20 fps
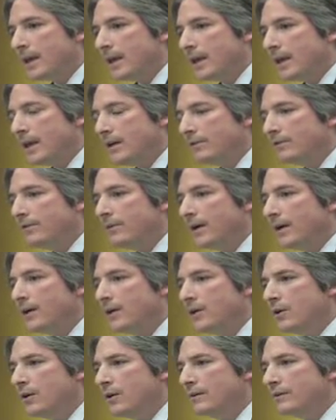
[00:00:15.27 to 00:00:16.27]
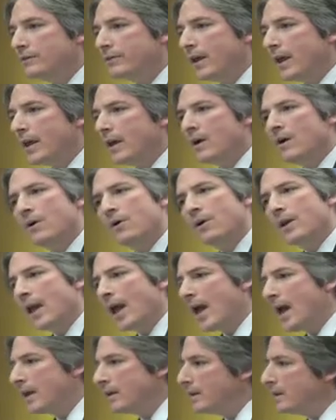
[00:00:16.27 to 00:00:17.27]
He is very good at saying, oh
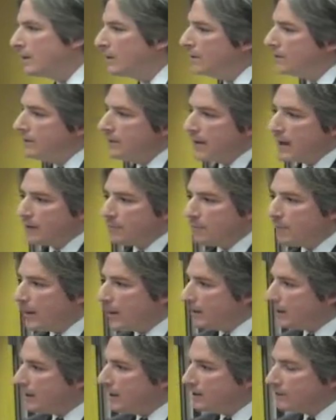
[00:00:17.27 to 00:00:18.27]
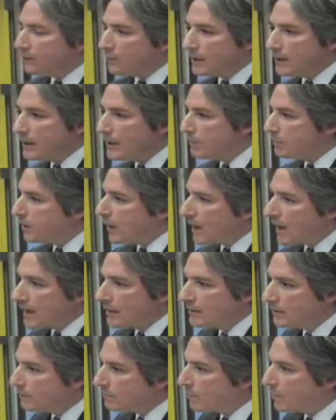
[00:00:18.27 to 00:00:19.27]
yeah, you know, the death penalty, it's really
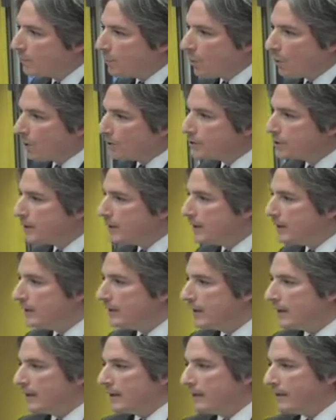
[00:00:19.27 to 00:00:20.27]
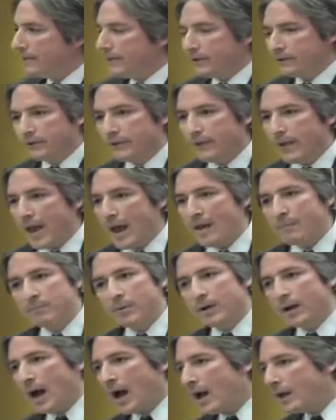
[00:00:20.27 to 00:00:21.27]
applied disproportionate, this and that,
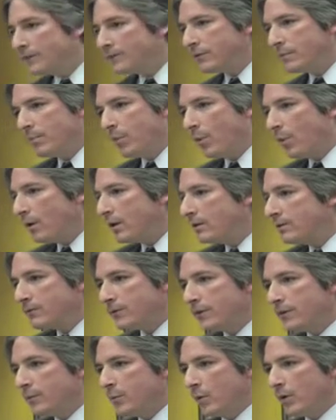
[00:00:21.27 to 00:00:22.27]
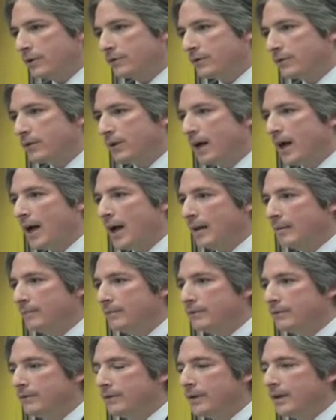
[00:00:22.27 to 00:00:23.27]
but I support it for the worst
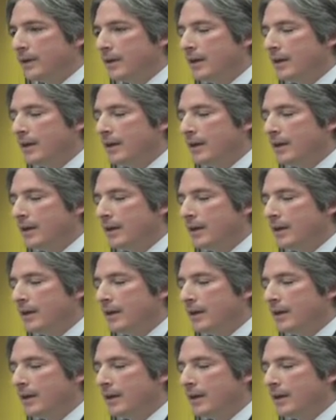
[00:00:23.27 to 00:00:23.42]
crimes.